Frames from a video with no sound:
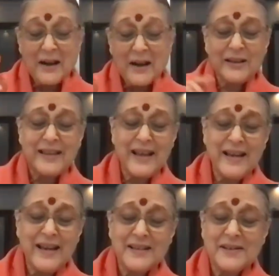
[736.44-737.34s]
Now, the
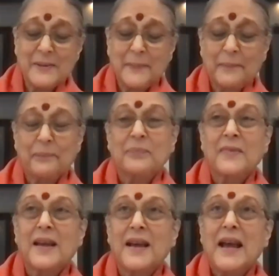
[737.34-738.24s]
thing is,
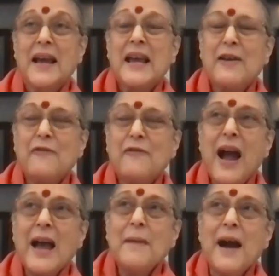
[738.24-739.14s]
if
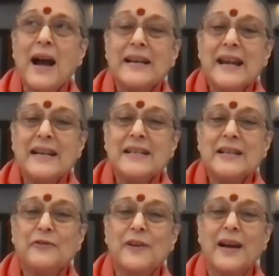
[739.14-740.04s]
I am
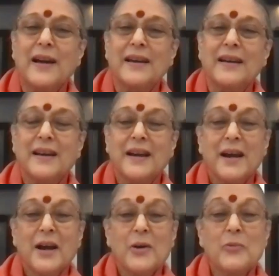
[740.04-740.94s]
identifying
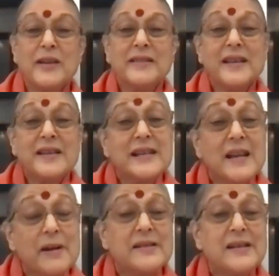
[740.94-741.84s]
with this
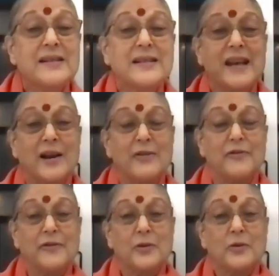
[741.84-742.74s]
limited self,
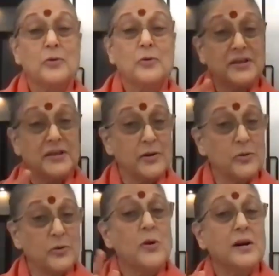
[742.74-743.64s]
who is the
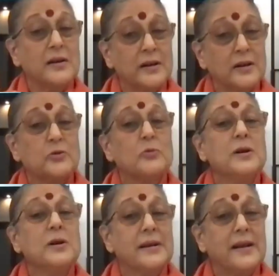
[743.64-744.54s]
knower, the
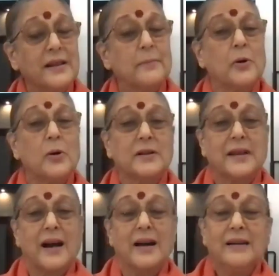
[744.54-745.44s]
doer, and the
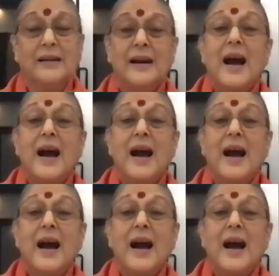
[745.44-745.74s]
bhokta,